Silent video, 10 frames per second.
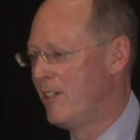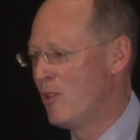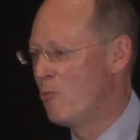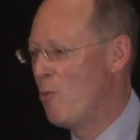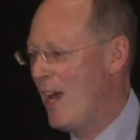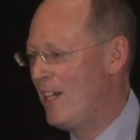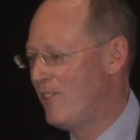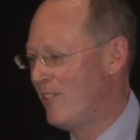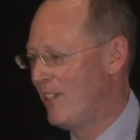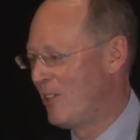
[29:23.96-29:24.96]

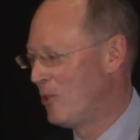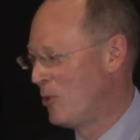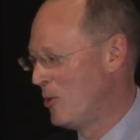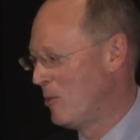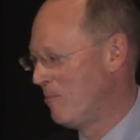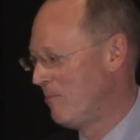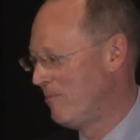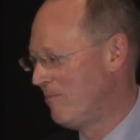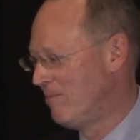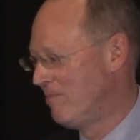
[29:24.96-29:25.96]
weight and gloom
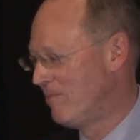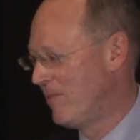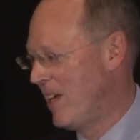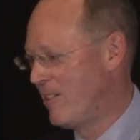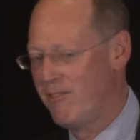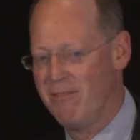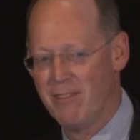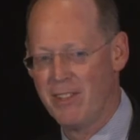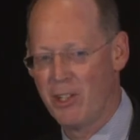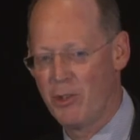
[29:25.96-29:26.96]
that
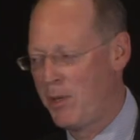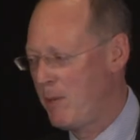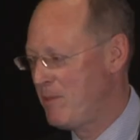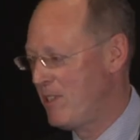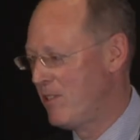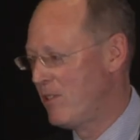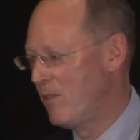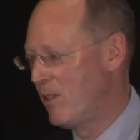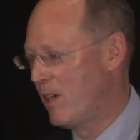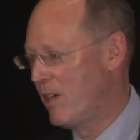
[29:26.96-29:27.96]
creeps
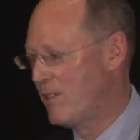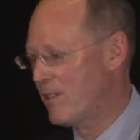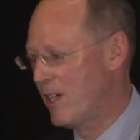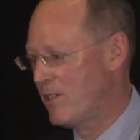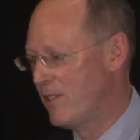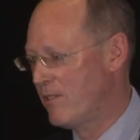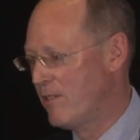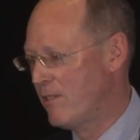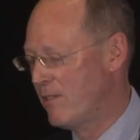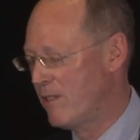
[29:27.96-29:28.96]
into our discussions.
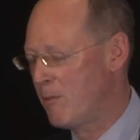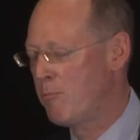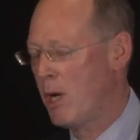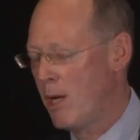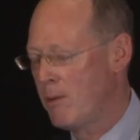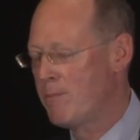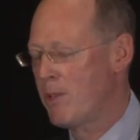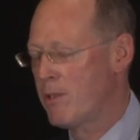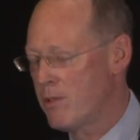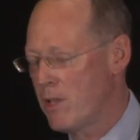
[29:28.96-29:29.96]
The problems
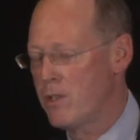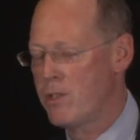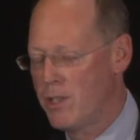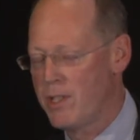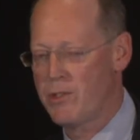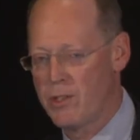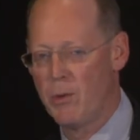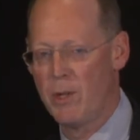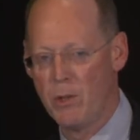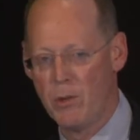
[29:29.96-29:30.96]
are just
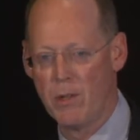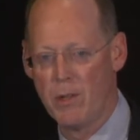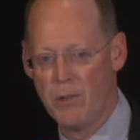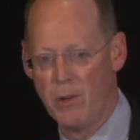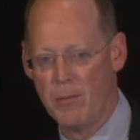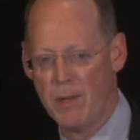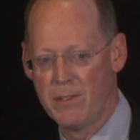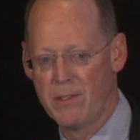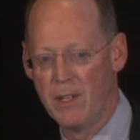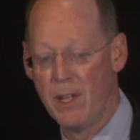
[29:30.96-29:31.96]
so
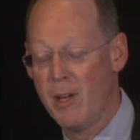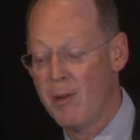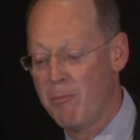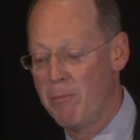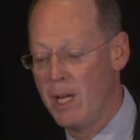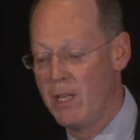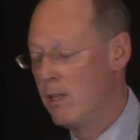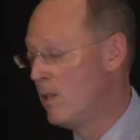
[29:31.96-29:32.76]
enormous. But